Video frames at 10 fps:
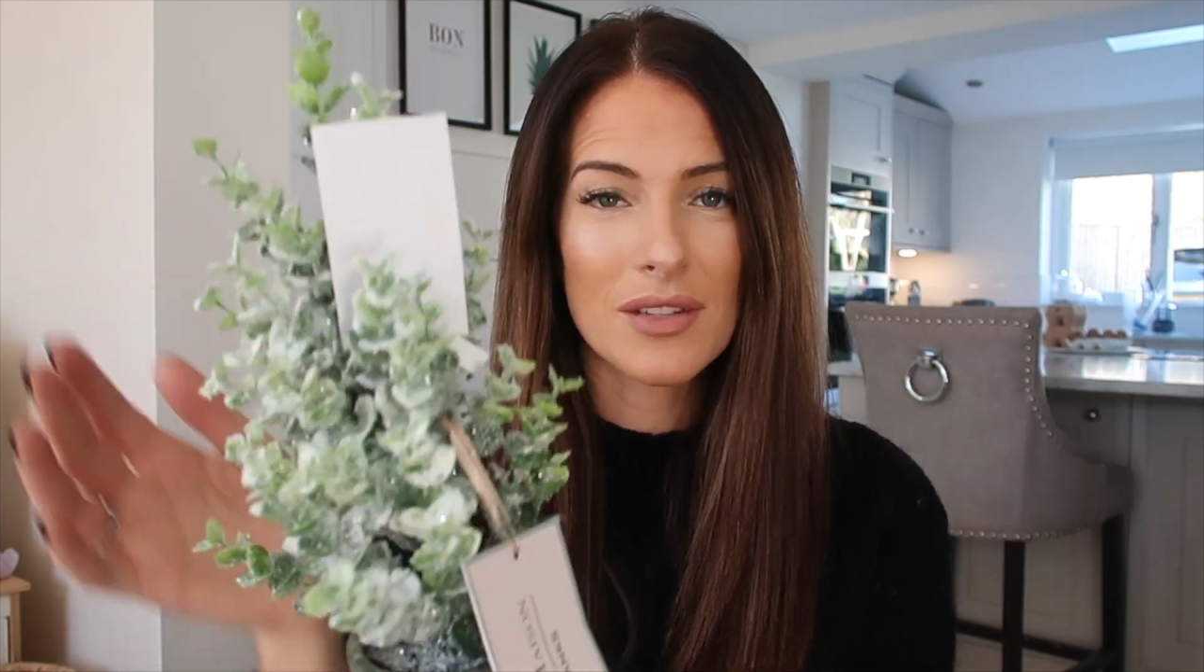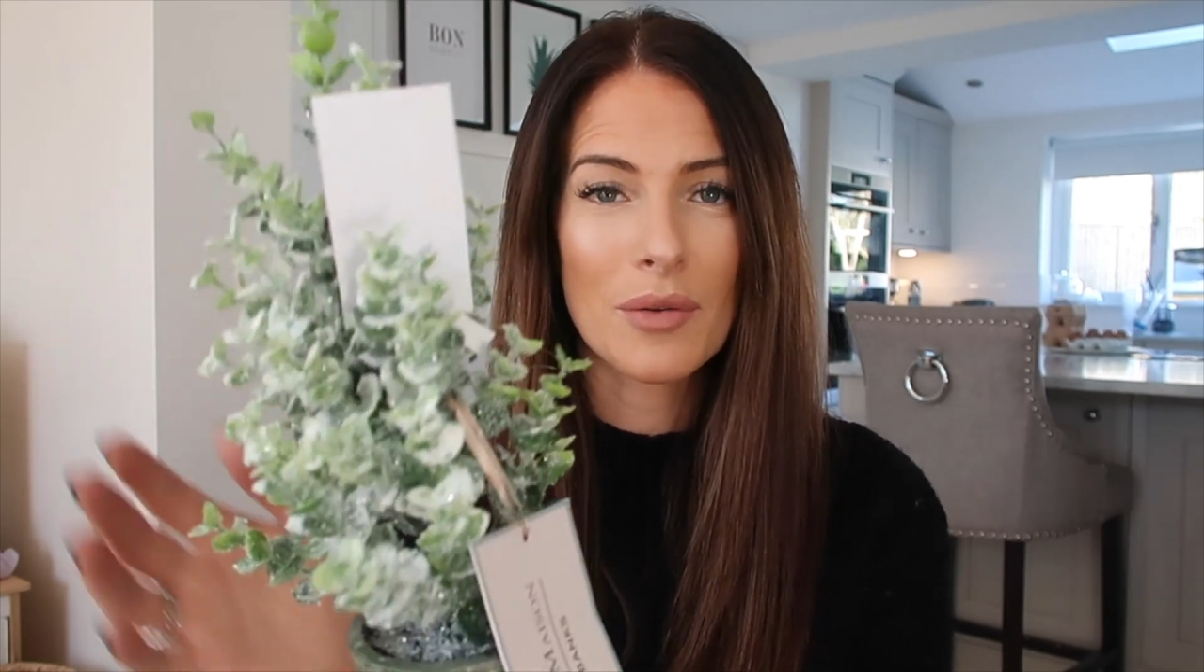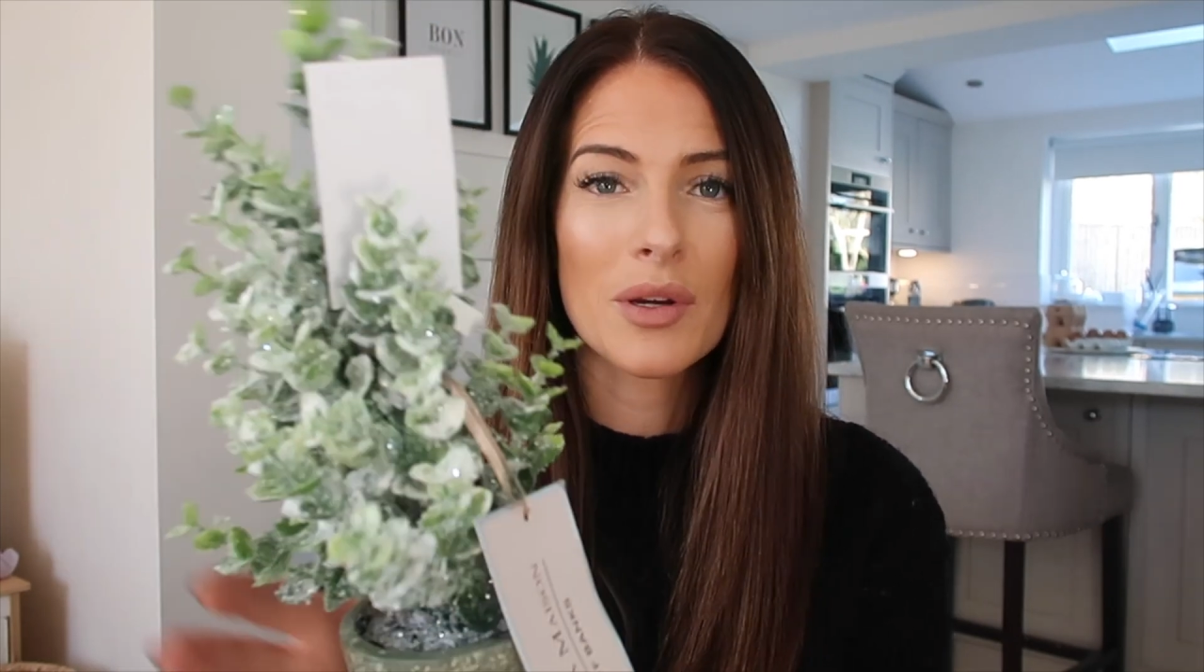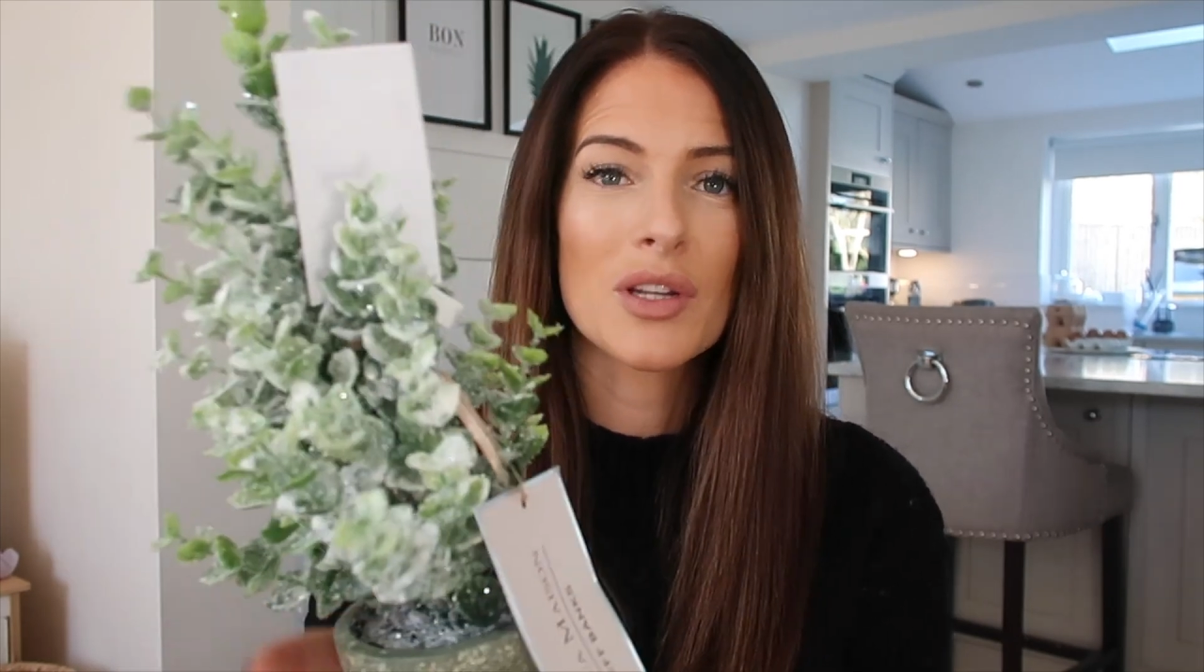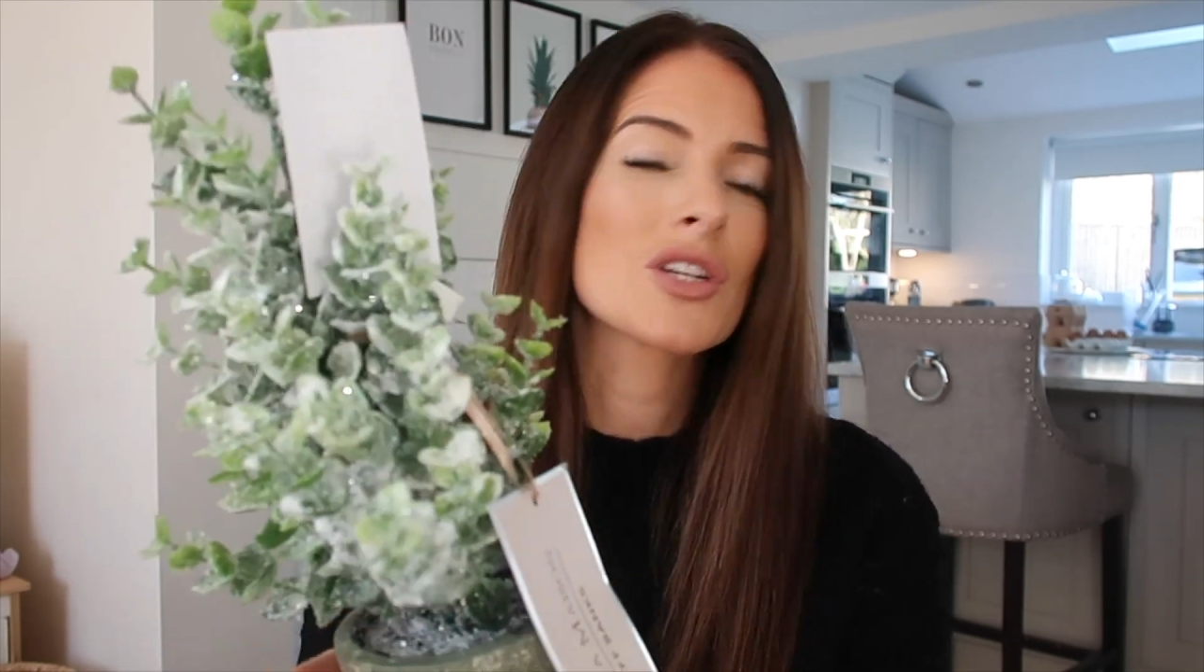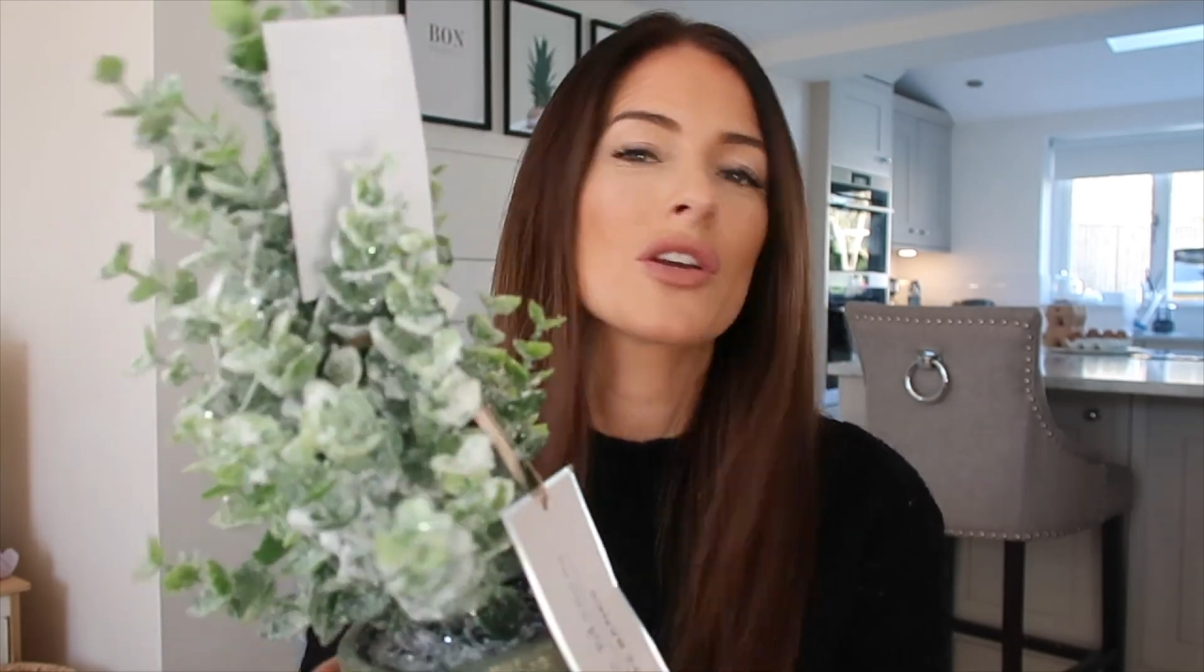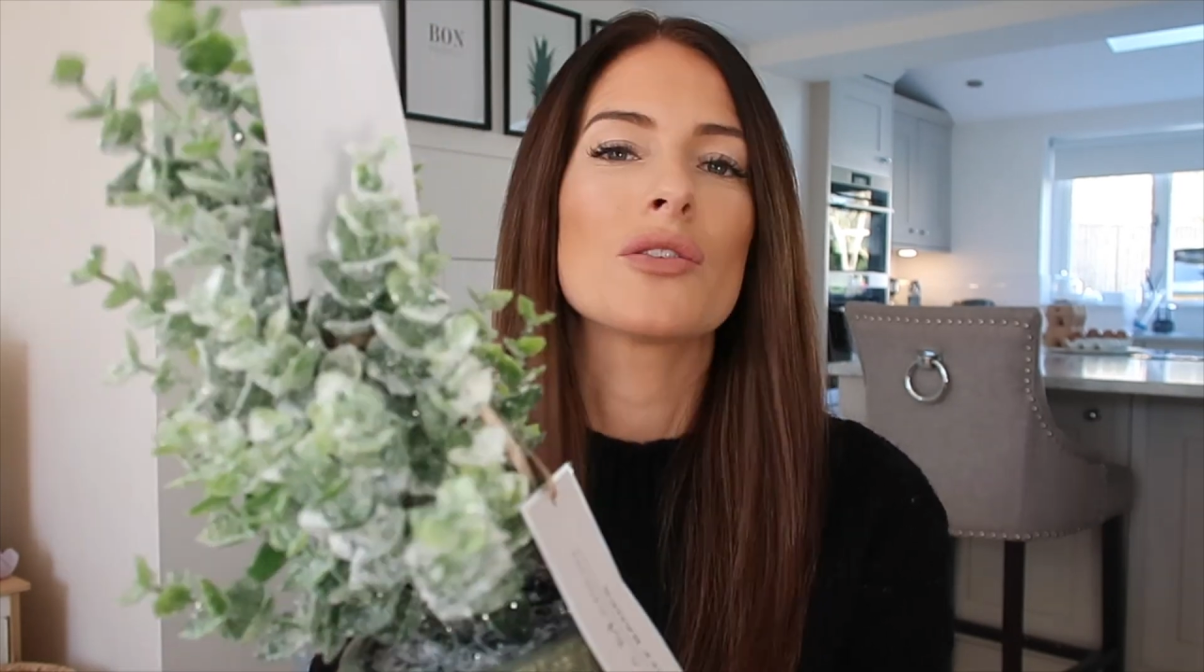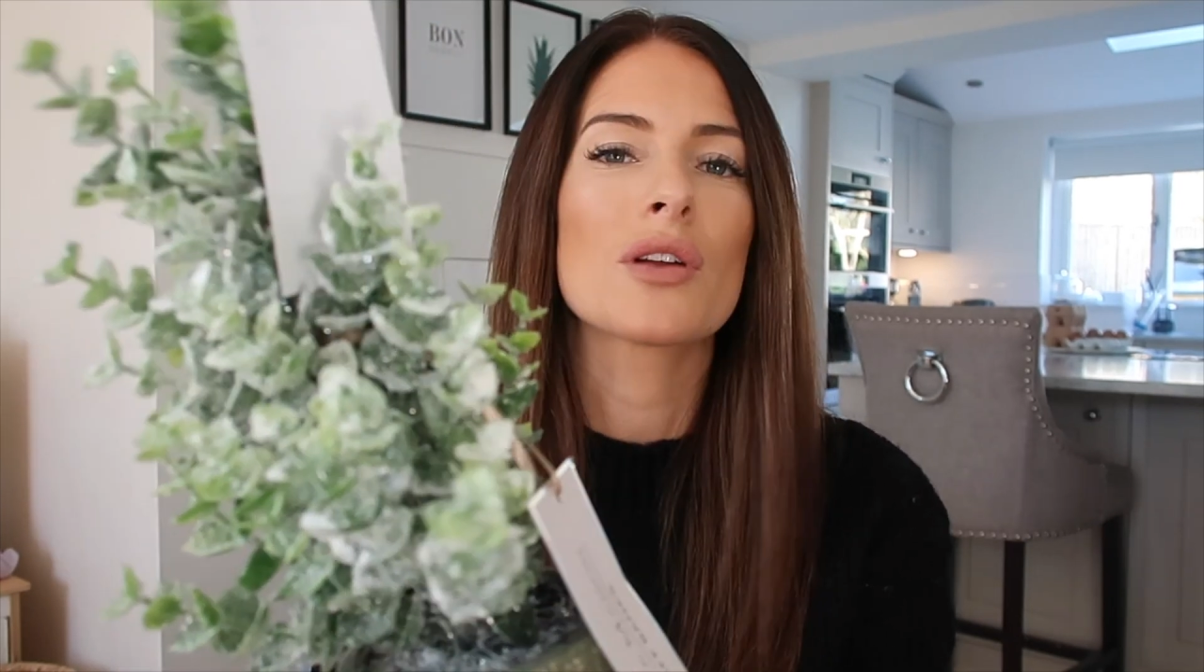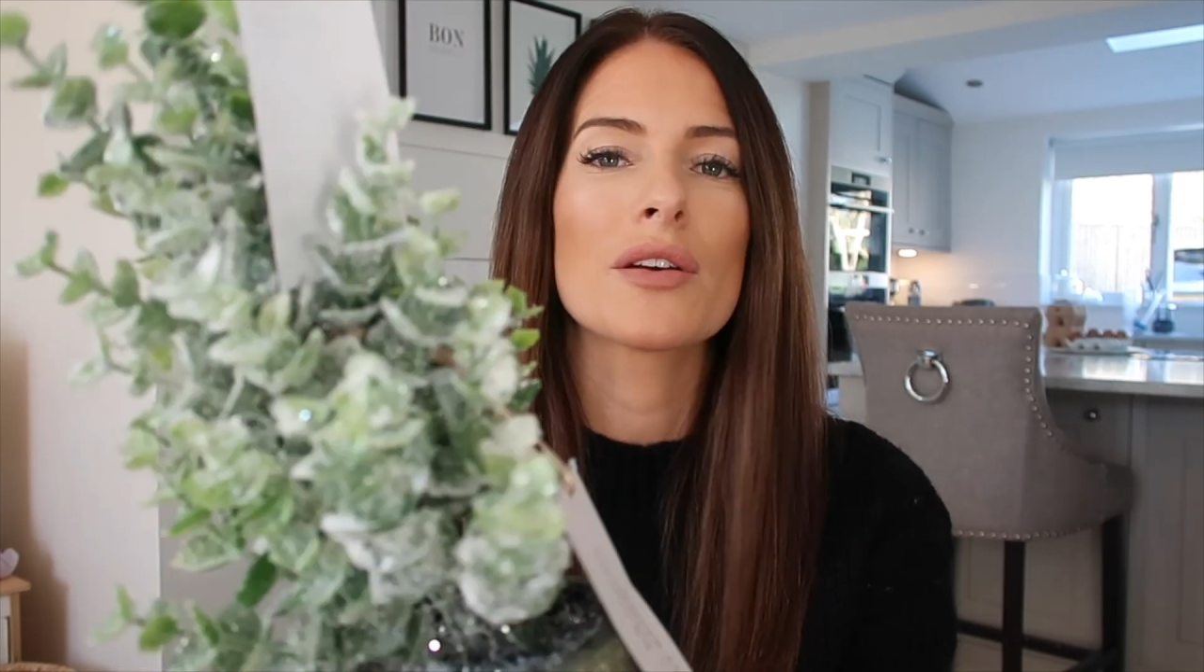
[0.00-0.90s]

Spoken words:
so I'm going to show you